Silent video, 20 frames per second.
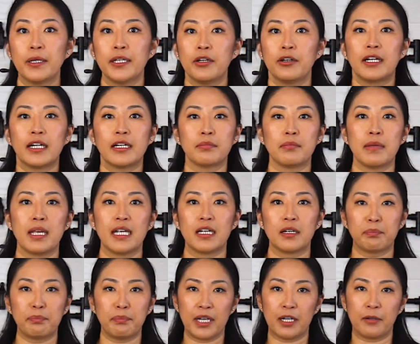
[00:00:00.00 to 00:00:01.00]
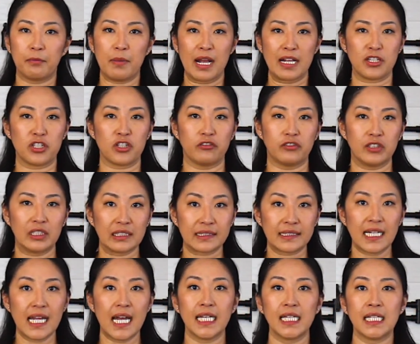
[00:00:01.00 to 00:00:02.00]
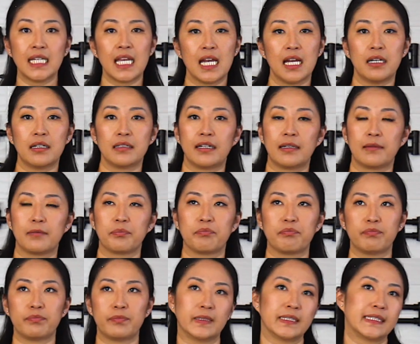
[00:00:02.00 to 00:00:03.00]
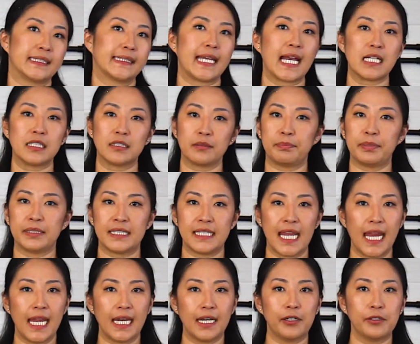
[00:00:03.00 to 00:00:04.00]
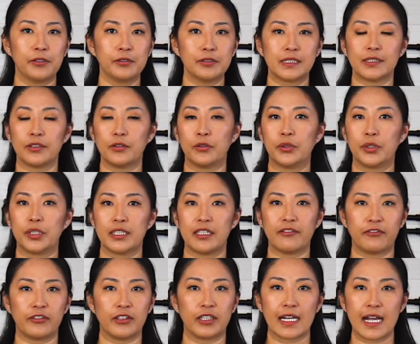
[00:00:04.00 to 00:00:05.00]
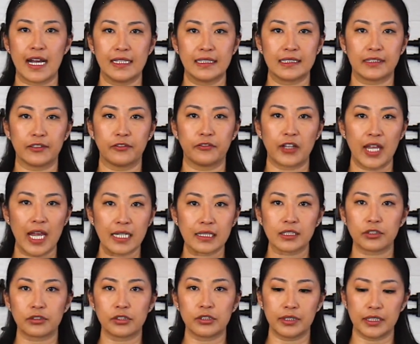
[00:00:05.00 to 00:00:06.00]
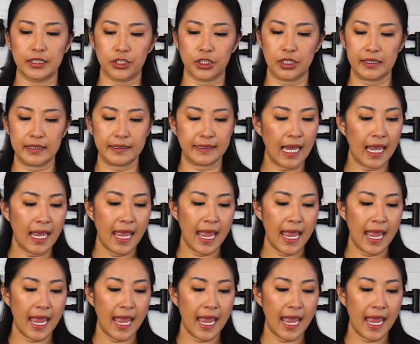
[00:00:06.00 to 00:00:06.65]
way you can make a big batch of lasagna, scalloped potatoes, or different kinds of casserole dishes.